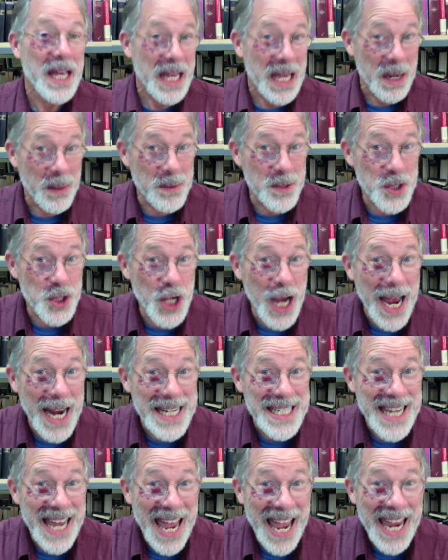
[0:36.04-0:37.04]
It was
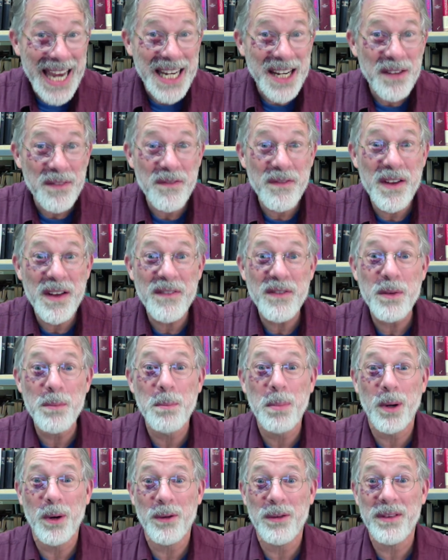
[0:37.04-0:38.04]
Jack's 85th
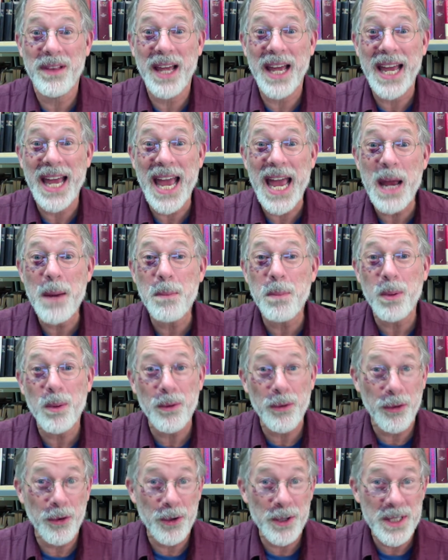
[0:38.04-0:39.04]
birthday, April
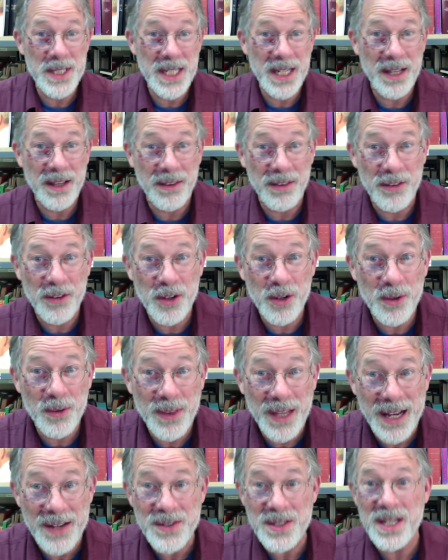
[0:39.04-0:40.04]
13th,
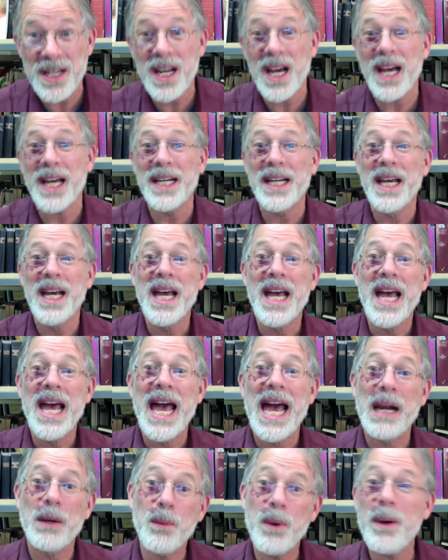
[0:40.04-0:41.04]
2009,
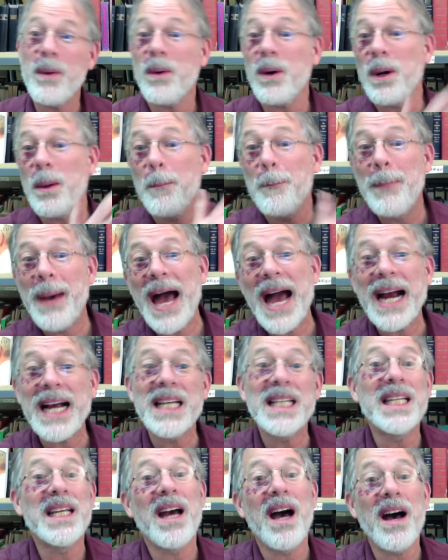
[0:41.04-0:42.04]
and we were back
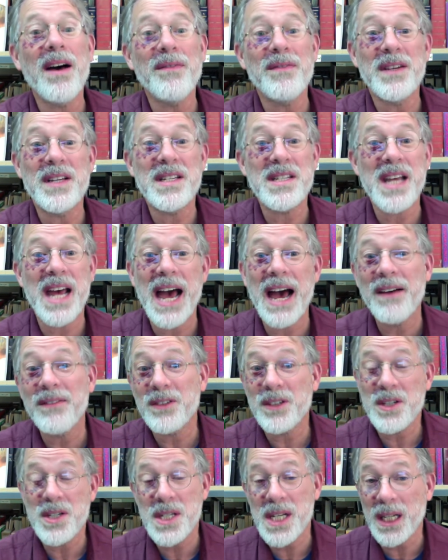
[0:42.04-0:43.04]
in the office
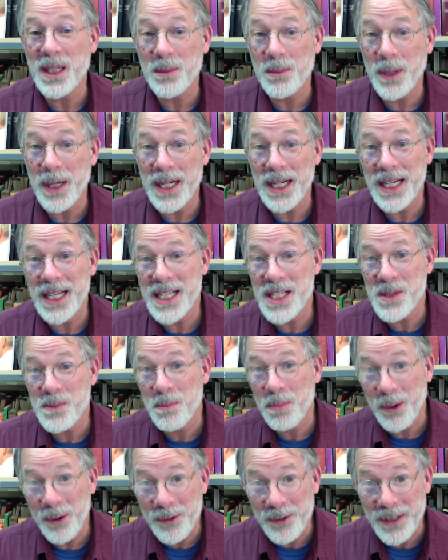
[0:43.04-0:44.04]
after celebrating his
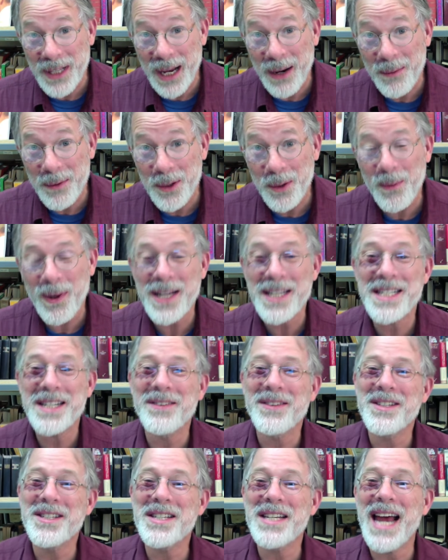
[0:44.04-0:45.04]
birthday with the rest
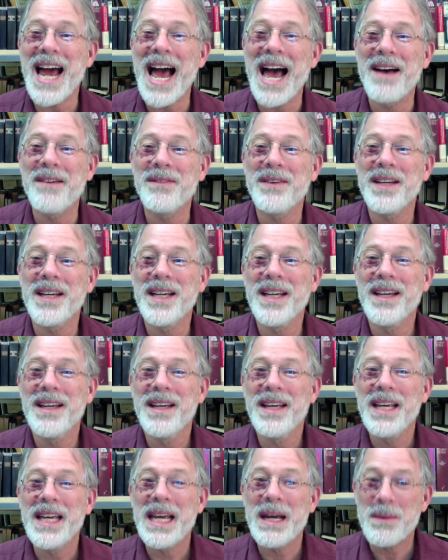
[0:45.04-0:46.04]
of the staff.
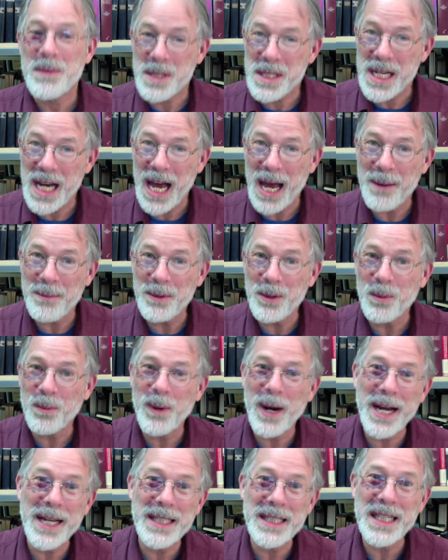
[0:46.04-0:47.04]
It was time to
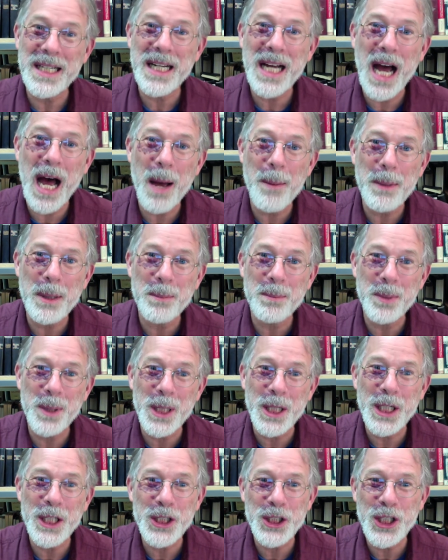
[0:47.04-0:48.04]
write the comic
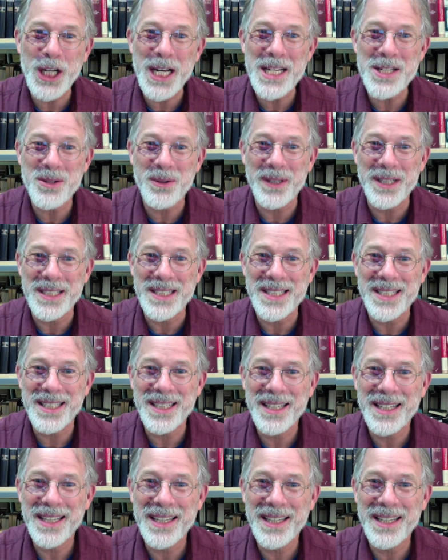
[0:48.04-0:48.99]
book Jesuits.